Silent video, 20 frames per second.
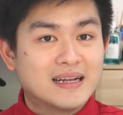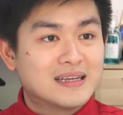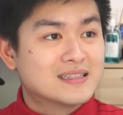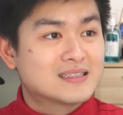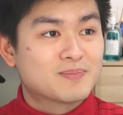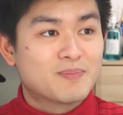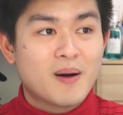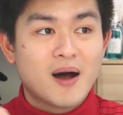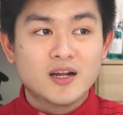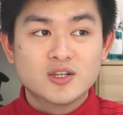
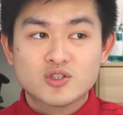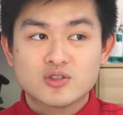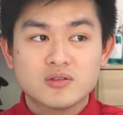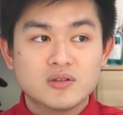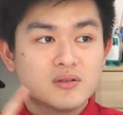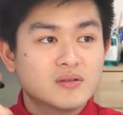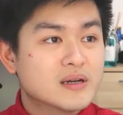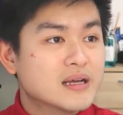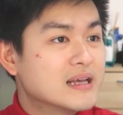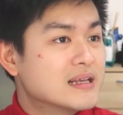It's
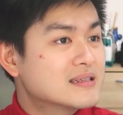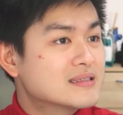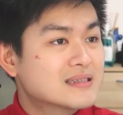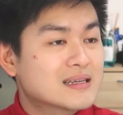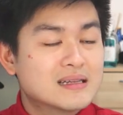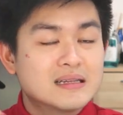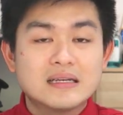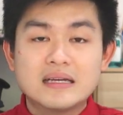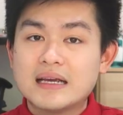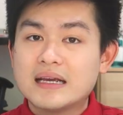punctual, it's
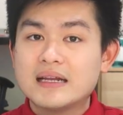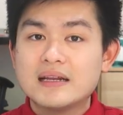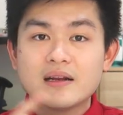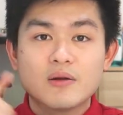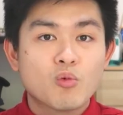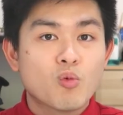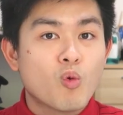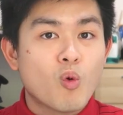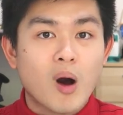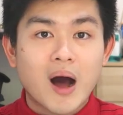
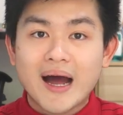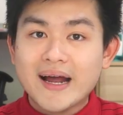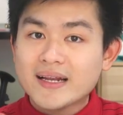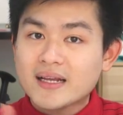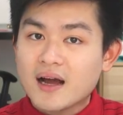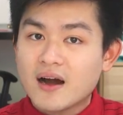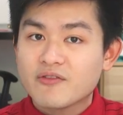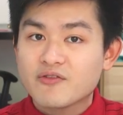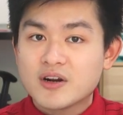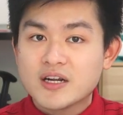clean, wide
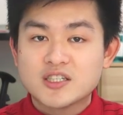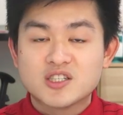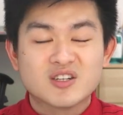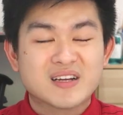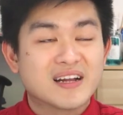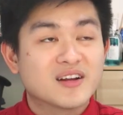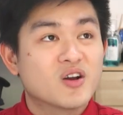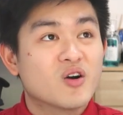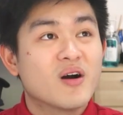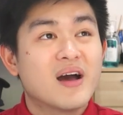coverage, you
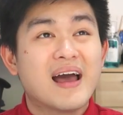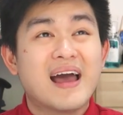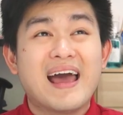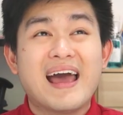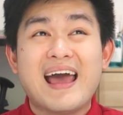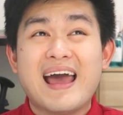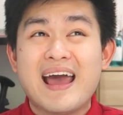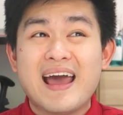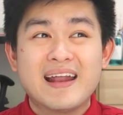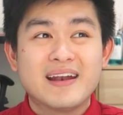can go
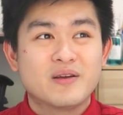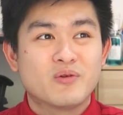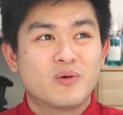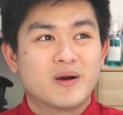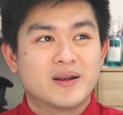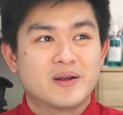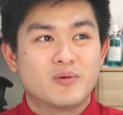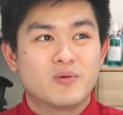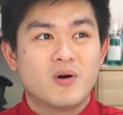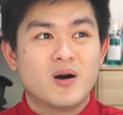
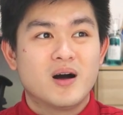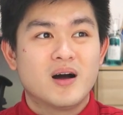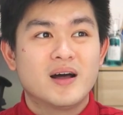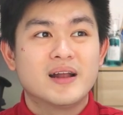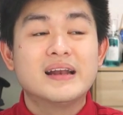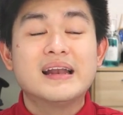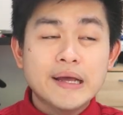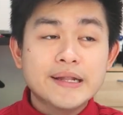anywhere you want.